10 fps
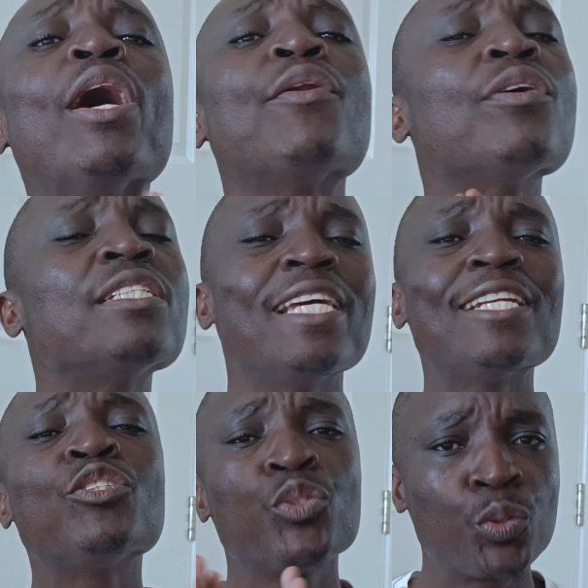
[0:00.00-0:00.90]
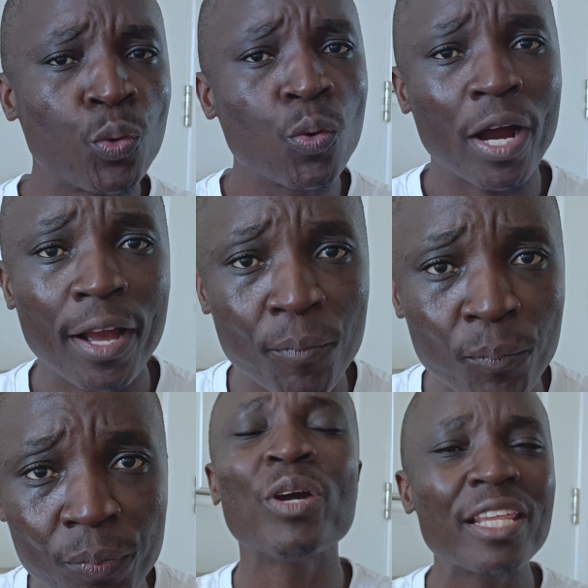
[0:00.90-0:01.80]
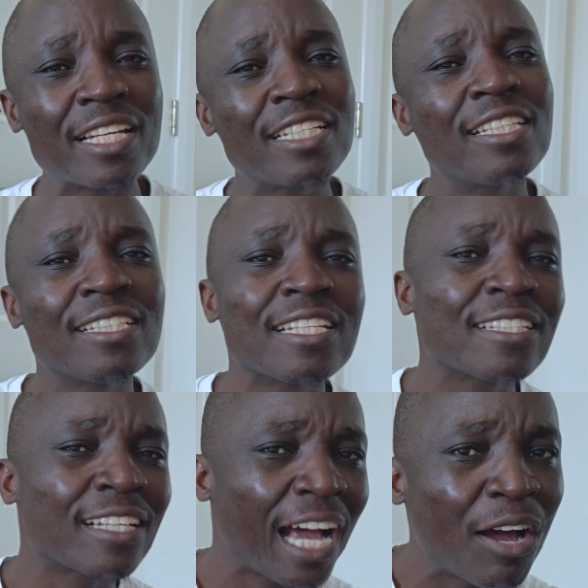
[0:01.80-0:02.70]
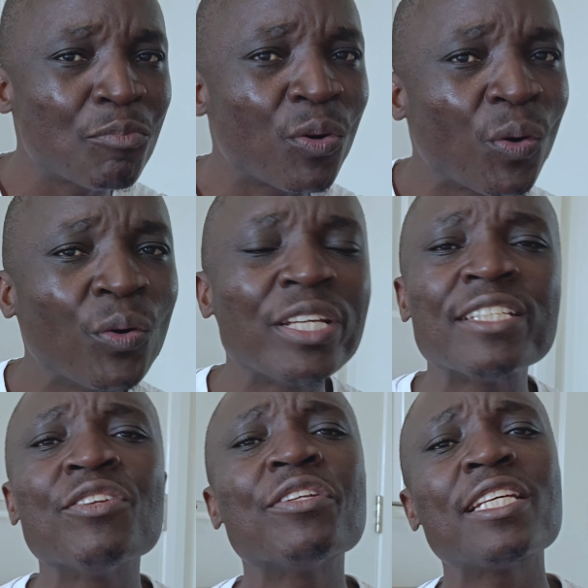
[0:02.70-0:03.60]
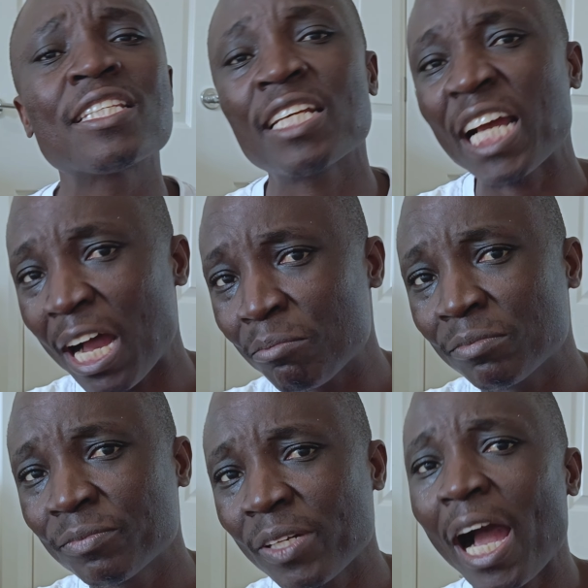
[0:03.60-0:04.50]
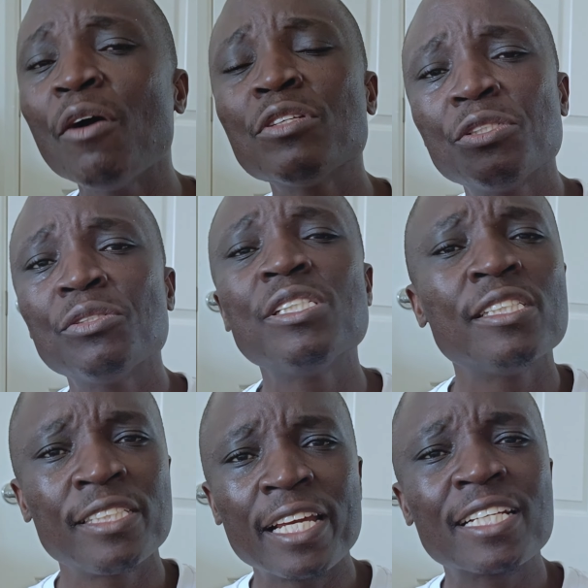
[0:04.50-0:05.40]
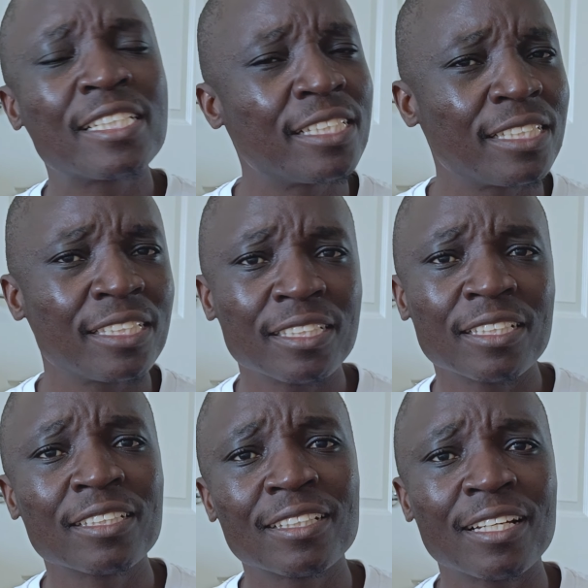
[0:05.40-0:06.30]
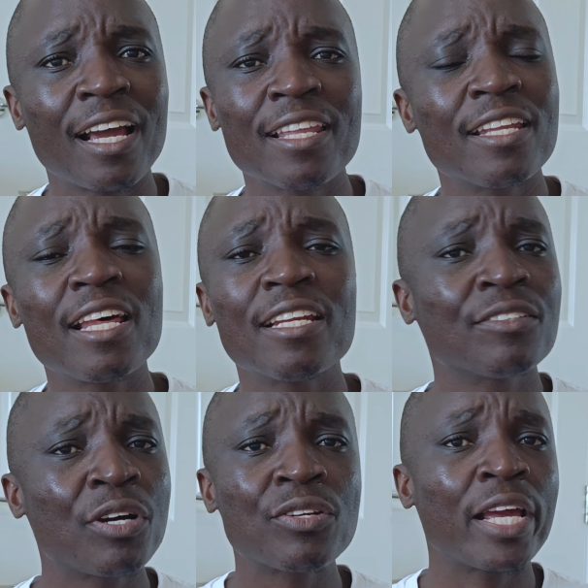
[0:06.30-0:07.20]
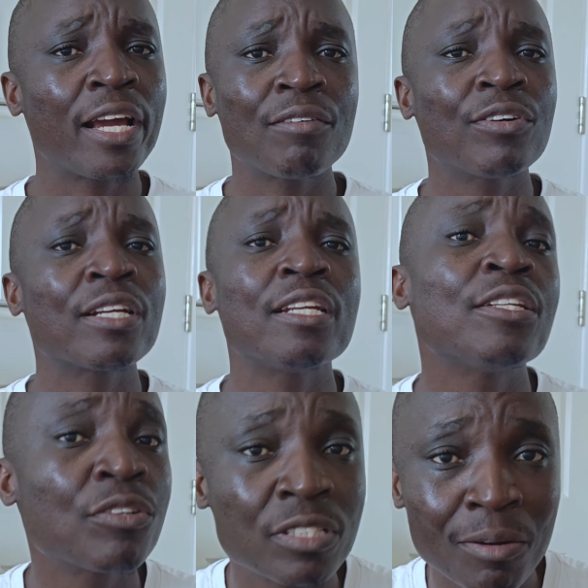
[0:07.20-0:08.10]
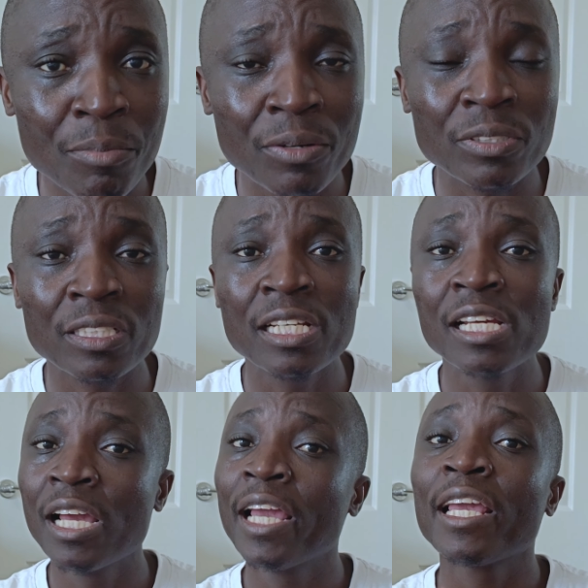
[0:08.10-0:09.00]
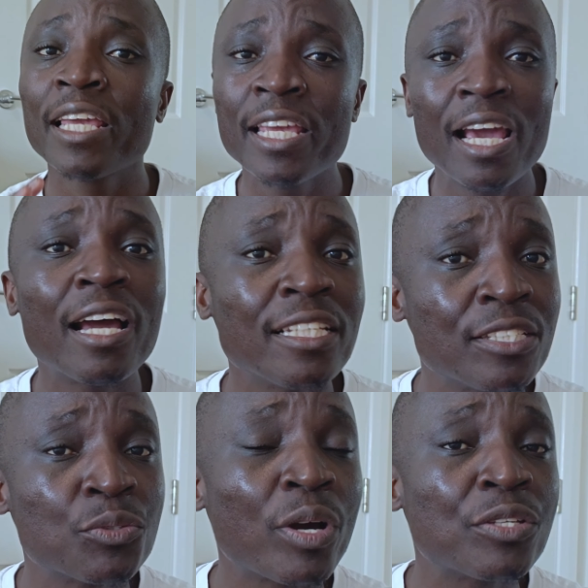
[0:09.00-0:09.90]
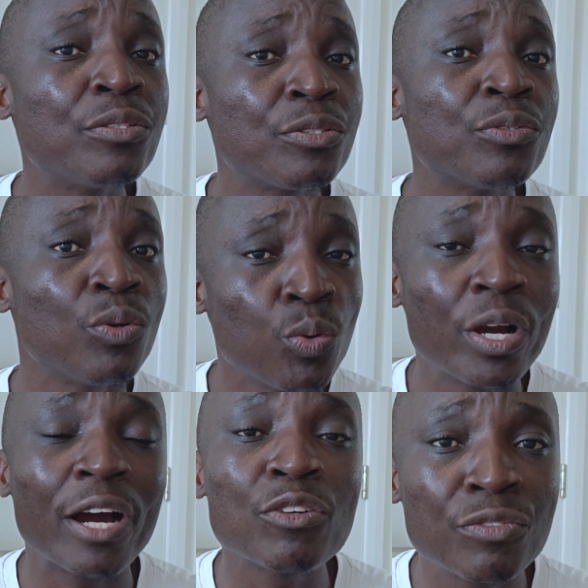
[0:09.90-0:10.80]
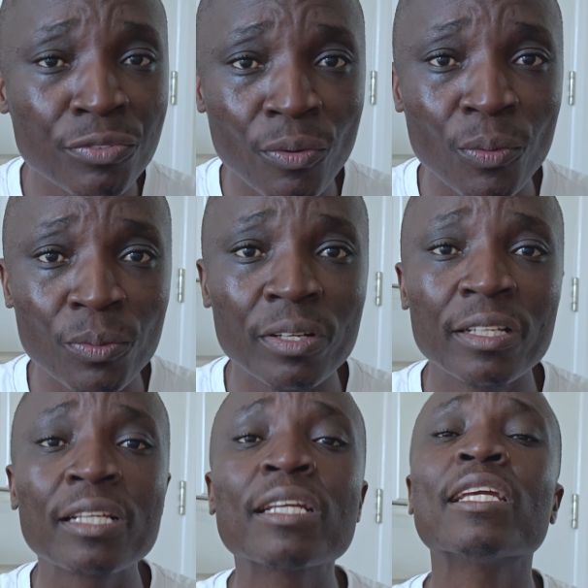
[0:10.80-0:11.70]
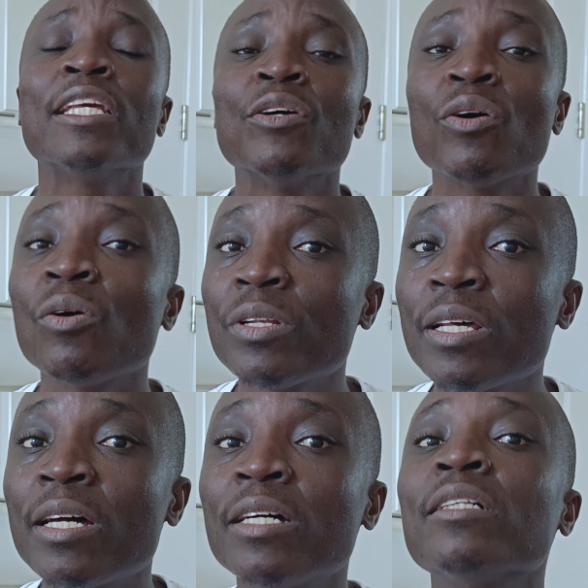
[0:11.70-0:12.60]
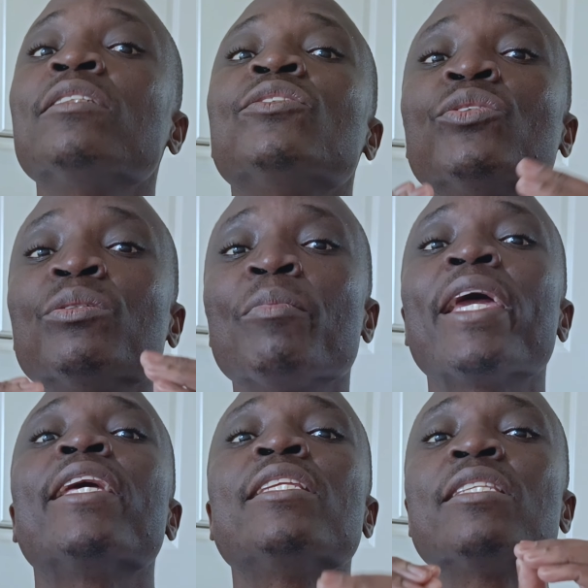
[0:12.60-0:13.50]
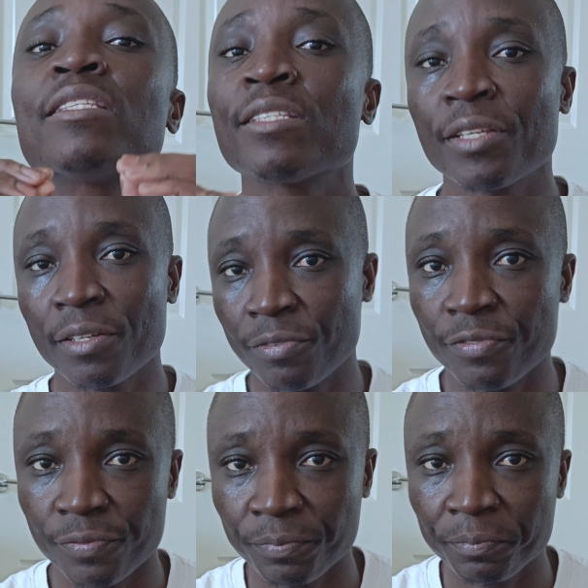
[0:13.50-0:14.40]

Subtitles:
you are not yet sure whether this is a scam or it's not a scam, how do you detect other than what I have already talked about? Here is what you should look out for in order to remain safe.